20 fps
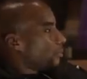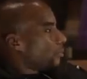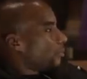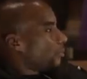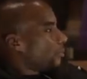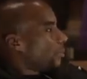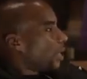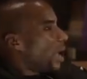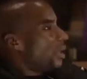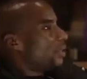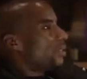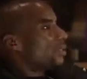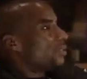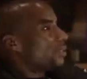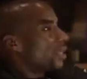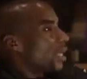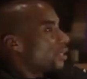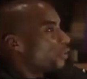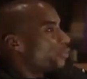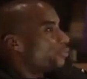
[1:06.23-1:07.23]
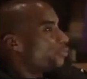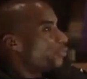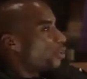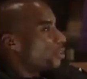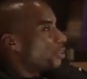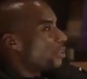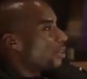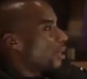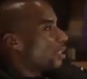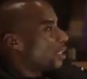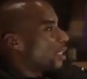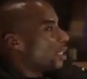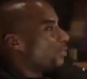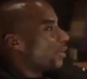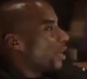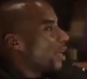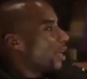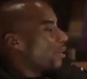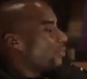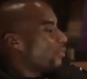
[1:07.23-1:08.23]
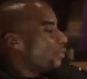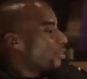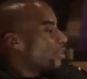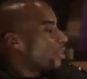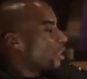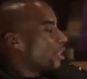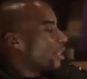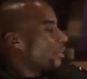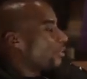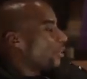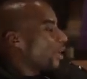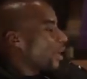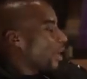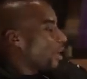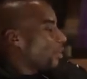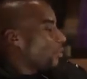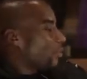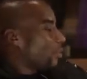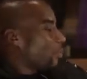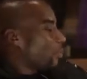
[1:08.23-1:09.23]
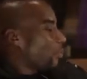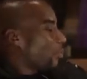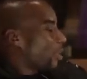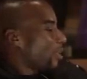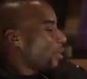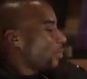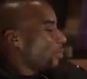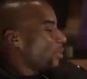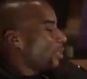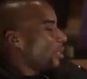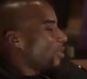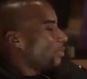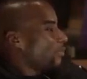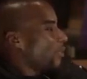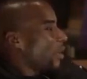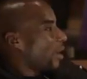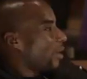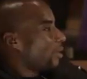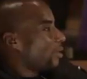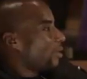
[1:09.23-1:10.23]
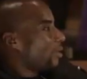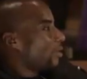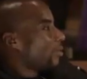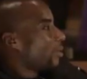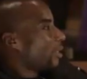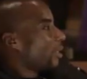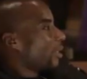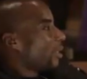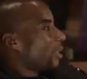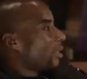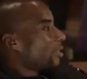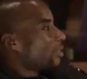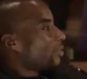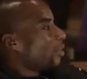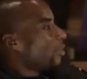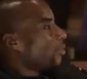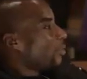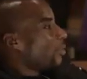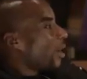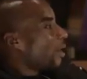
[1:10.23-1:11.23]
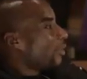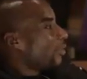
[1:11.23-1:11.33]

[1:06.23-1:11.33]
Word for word: what I'm saying? I, listen, that's the first charge I ever had. First charge I ever had was point and presenting a firearm, assaulting